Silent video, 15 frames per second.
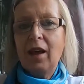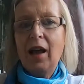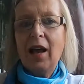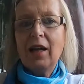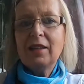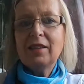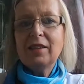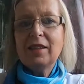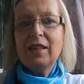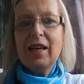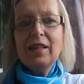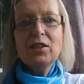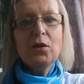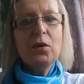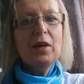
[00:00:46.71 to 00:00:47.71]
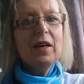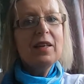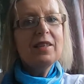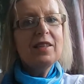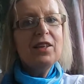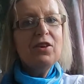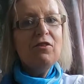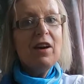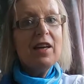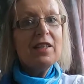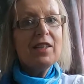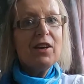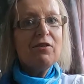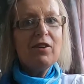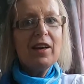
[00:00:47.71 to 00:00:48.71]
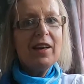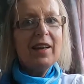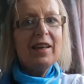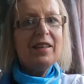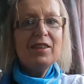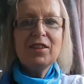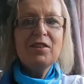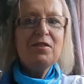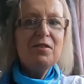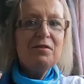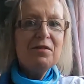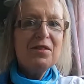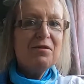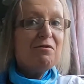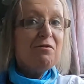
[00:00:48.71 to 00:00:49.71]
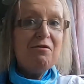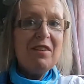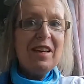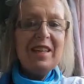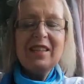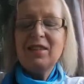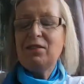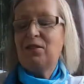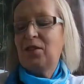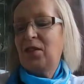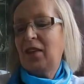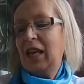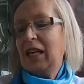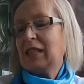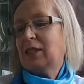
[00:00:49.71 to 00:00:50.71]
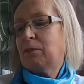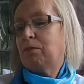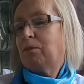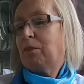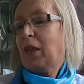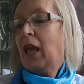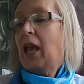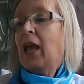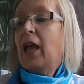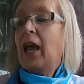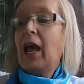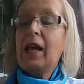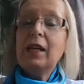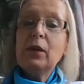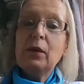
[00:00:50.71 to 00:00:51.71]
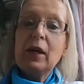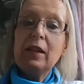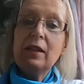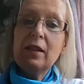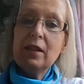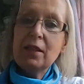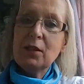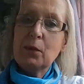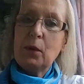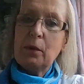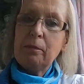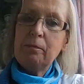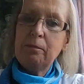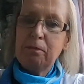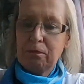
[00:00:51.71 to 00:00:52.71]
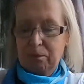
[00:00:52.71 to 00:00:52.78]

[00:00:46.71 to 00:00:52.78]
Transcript: And it's quite exhilarating, really, to, to read different things. Anyway, this one,